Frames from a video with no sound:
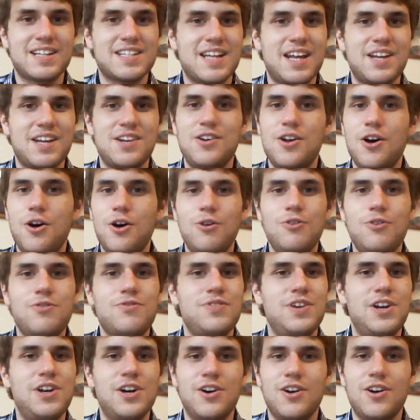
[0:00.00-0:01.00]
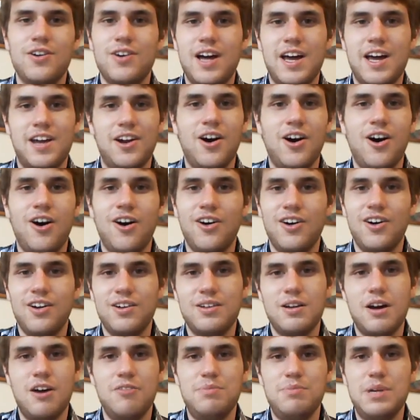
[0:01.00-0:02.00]
had no fear at all
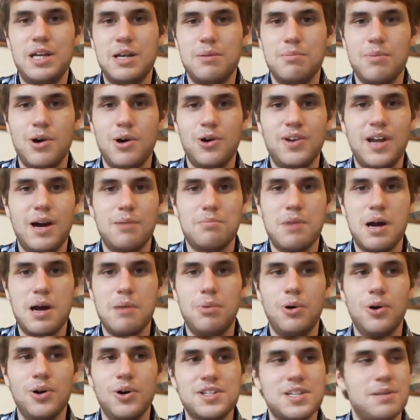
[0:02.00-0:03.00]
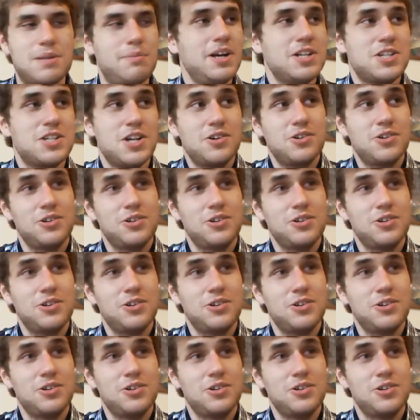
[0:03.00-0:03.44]
of being mowed down by bullets, and my general